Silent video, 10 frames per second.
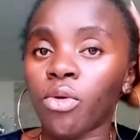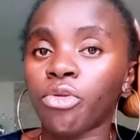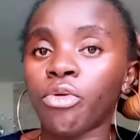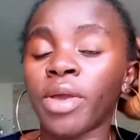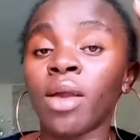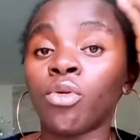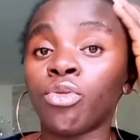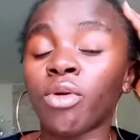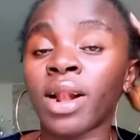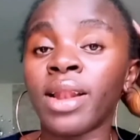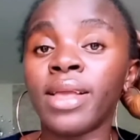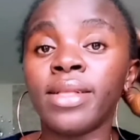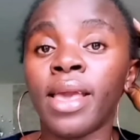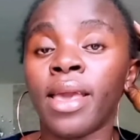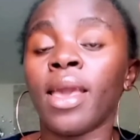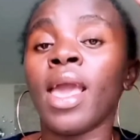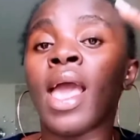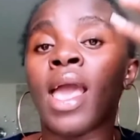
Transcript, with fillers: on your hair on your clean hair